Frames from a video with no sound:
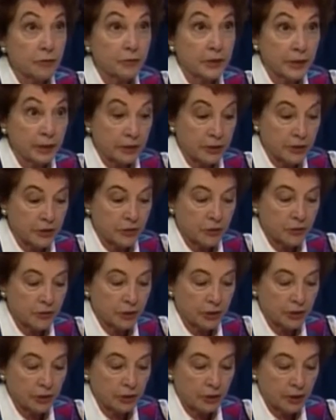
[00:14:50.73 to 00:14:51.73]
the
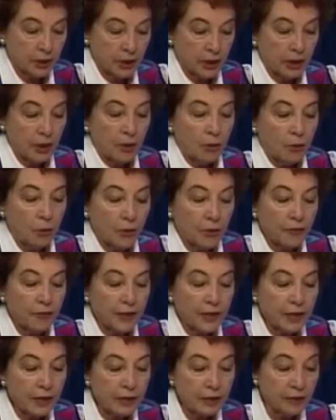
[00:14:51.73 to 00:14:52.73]
industry, where
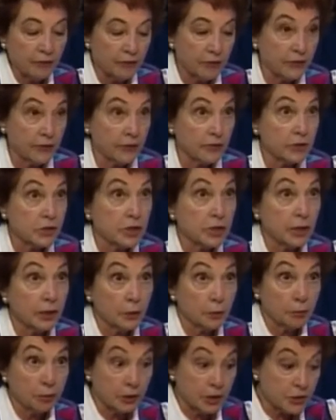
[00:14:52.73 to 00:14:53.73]
they cover their entire
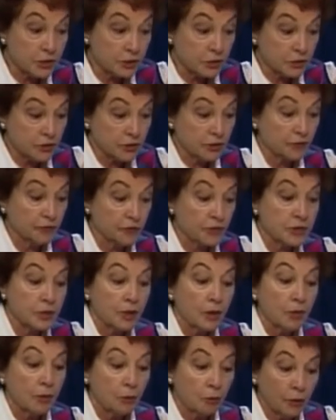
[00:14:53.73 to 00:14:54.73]
pressing surface
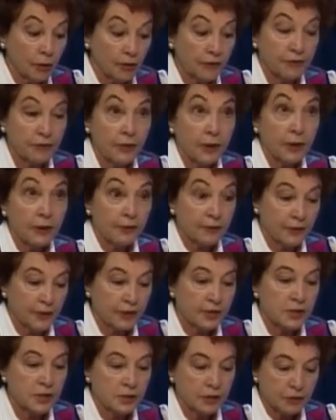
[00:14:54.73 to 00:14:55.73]
with
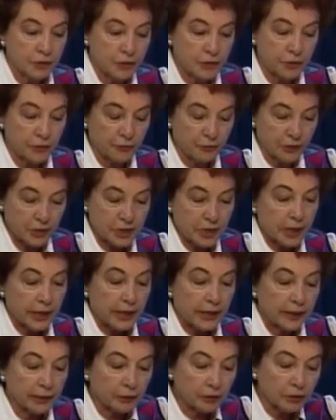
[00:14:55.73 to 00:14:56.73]
this surface.
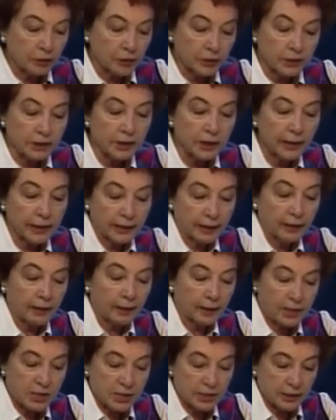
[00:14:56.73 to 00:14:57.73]
It looks like,
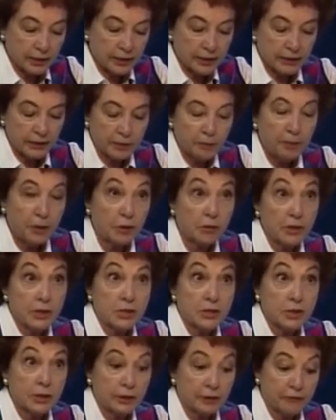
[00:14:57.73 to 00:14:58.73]
honestly, the pokey
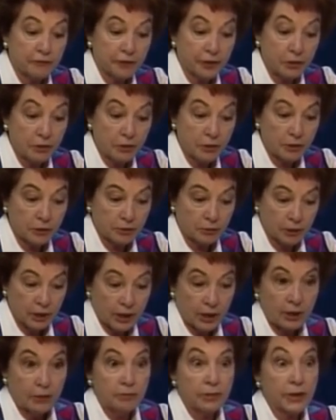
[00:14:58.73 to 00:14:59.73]
side of Velcro,
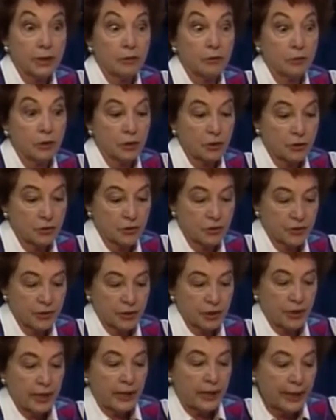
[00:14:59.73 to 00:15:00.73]
but it works.
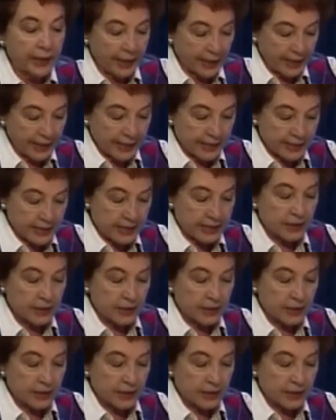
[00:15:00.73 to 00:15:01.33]
And